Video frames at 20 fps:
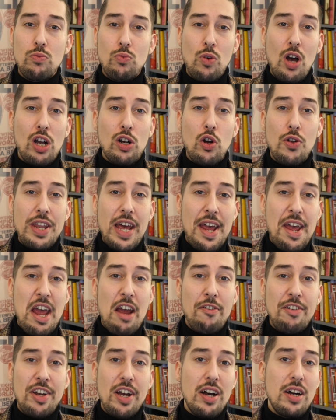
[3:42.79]
work on that
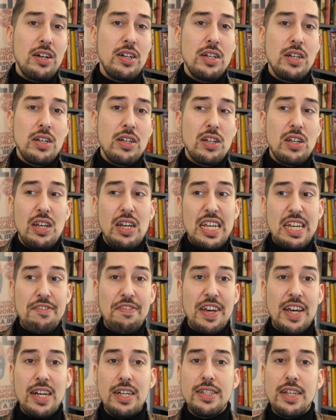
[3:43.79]
area, leave
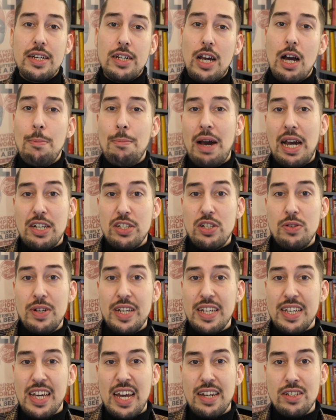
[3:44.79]
it, and then come back to
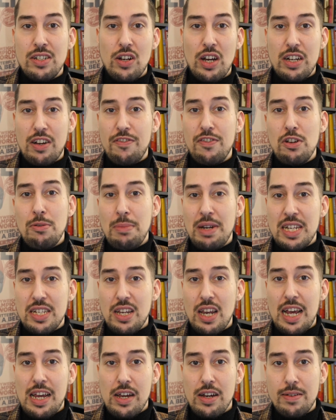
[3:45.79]
it again like a few minutes
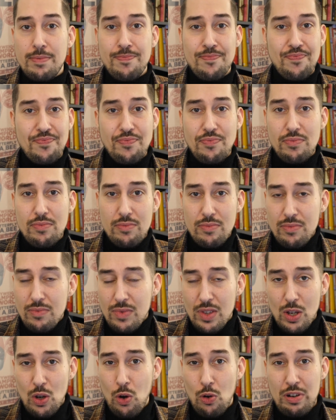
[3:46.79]
later,
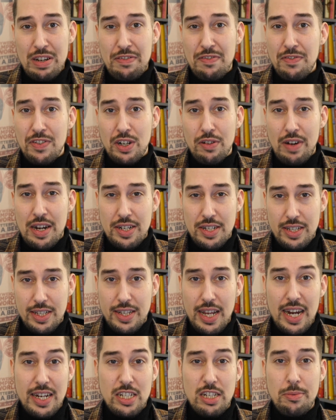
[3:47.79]
or even for the rest of
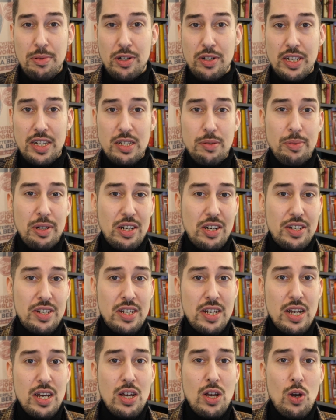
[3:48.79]
the day, to be honest, because
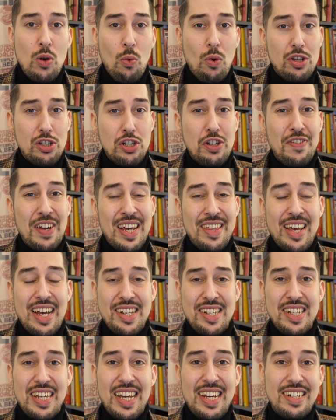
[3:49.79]
once you've hit that
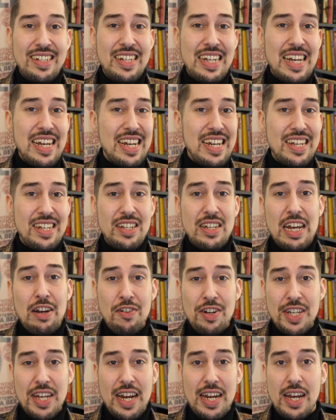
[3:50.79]
skin, it is
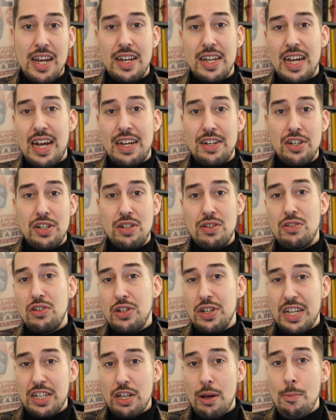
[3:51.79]
irritated and you
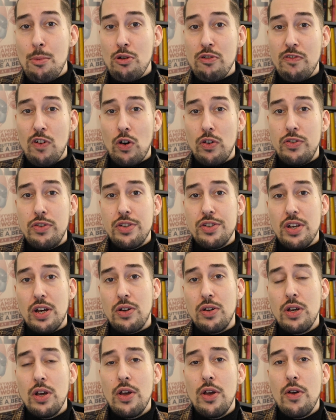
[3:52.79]
need to move on.
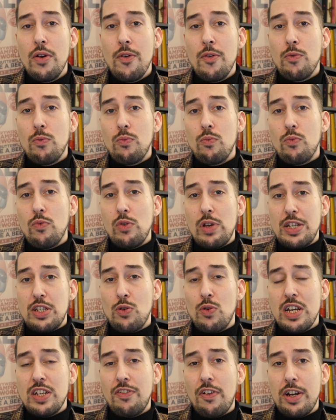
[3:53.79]
So it's
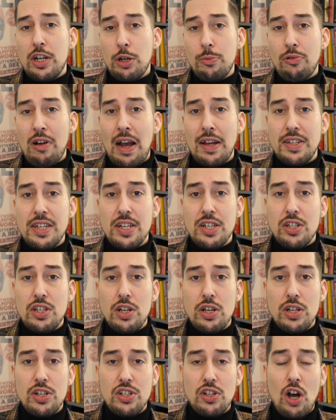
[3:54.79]
always very good practice
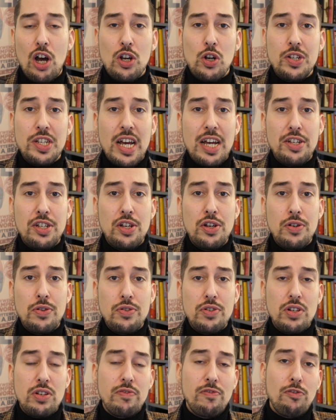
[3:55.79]
to start your
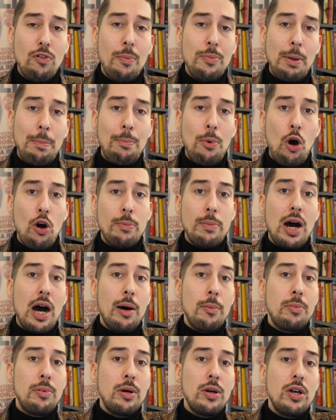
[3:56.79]
tattoos from the bottom
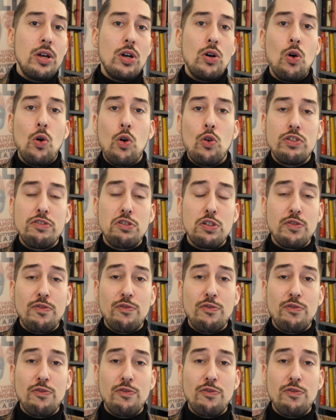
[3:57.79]
up, or just